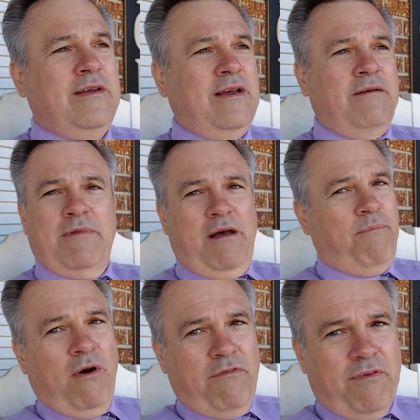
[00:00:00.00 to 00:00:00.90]
I'm not
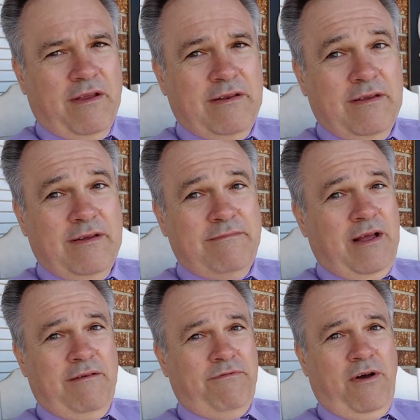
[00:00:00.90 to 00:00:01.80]
perfect.
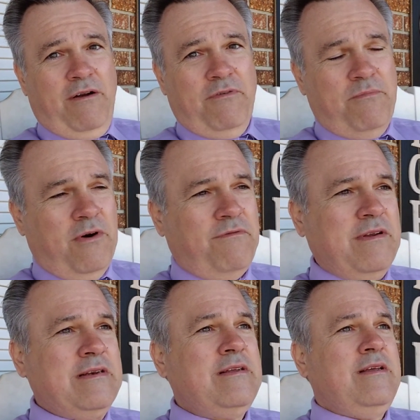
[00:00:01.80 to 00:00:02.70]
I'm far from perfect.